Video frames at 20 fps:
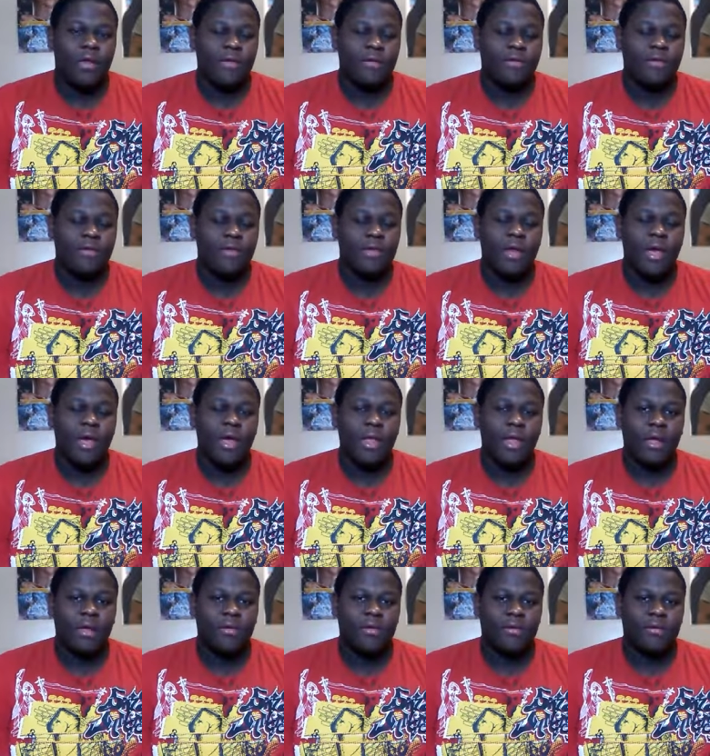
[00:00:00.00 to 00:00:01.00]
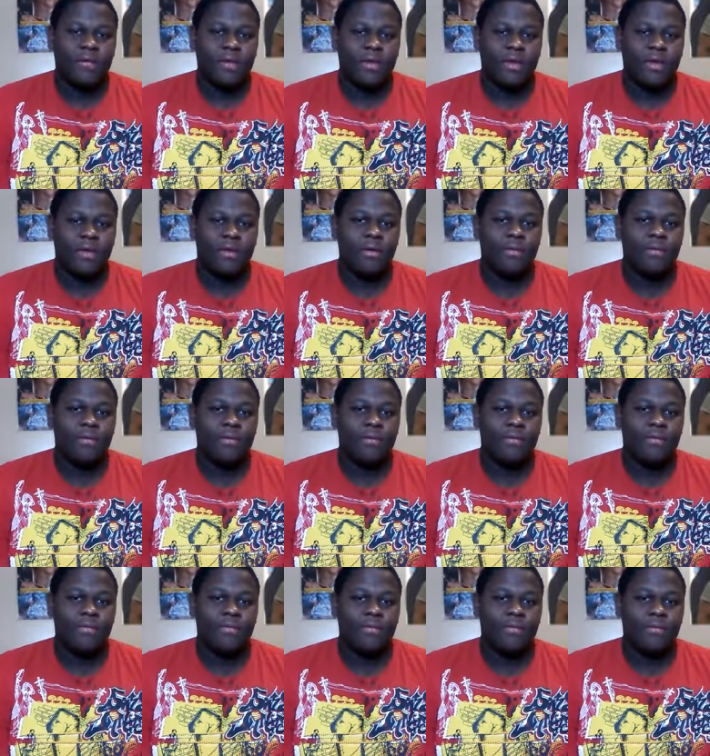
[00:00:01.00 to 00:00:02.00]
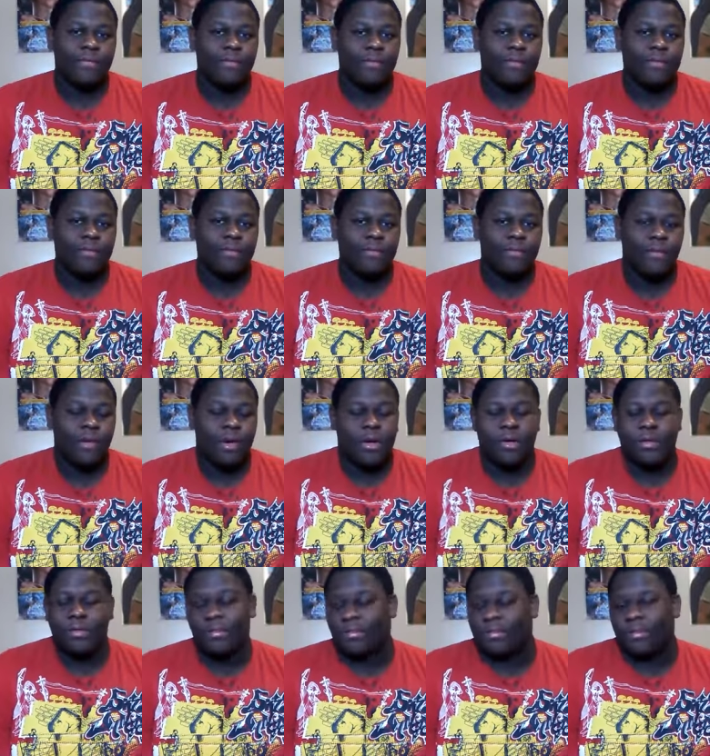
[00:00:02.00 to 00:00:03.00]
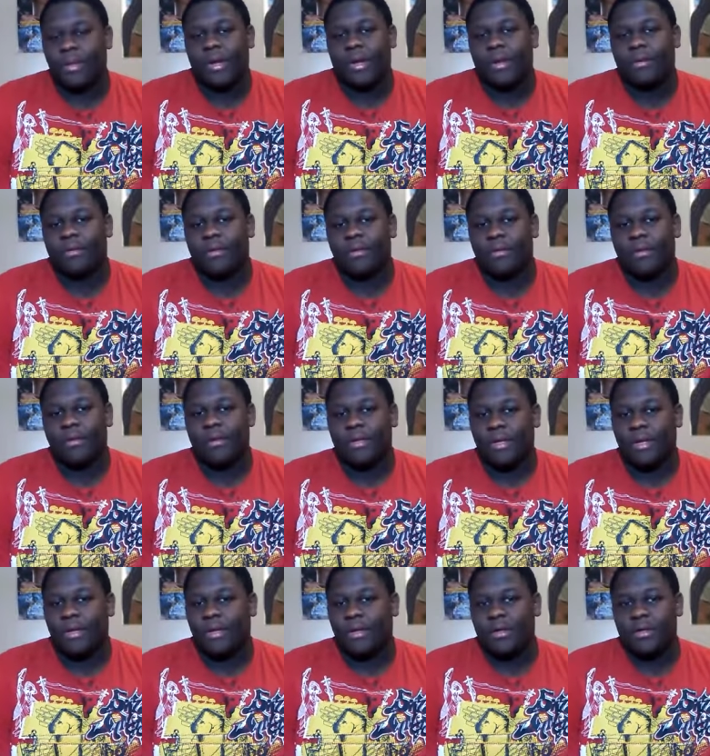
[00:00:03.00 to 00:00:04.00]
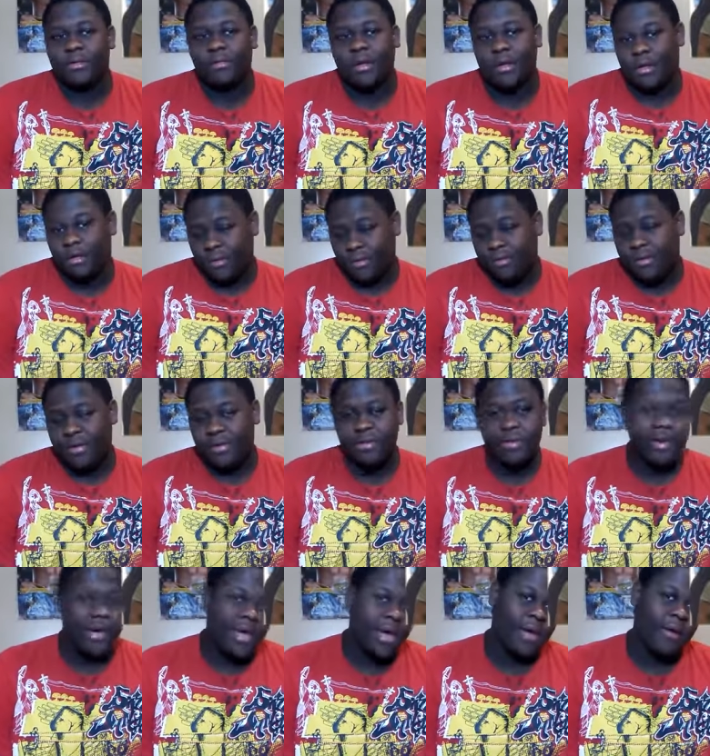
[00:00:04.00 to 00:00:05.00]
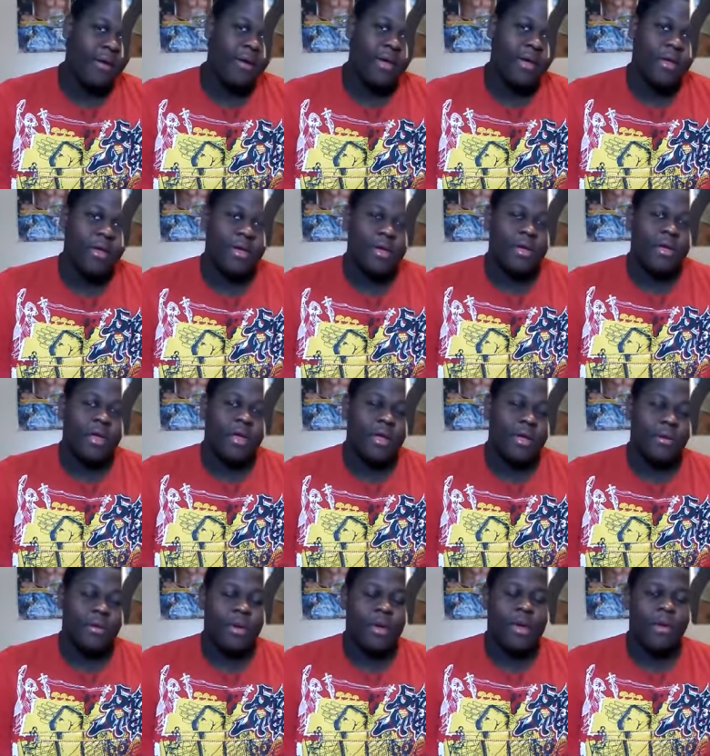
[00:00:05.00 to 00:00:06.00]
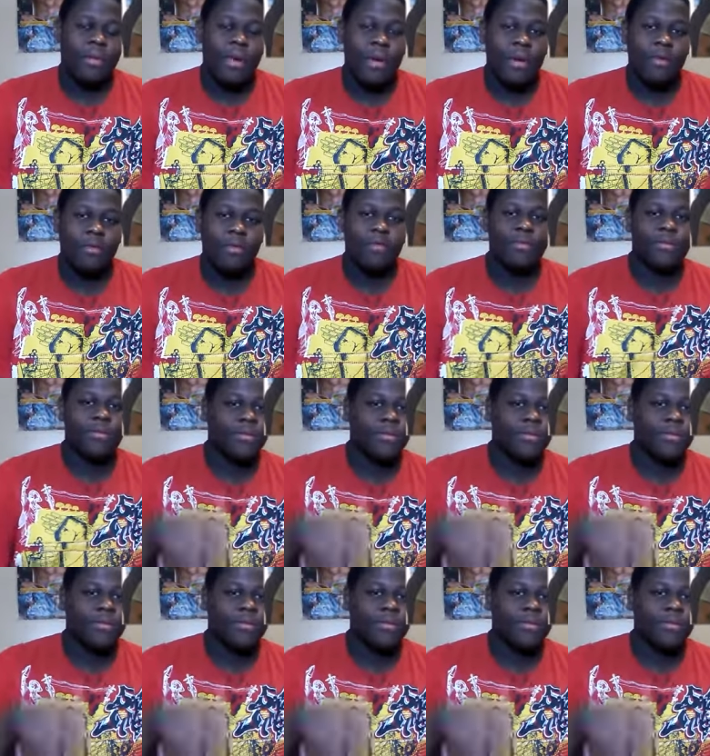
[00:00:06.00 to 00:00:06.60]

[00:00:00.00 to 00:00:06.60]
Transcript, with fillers: And if you did not like this video, well, I don't know what to tell you. You're missing out. Anyway, I'm out.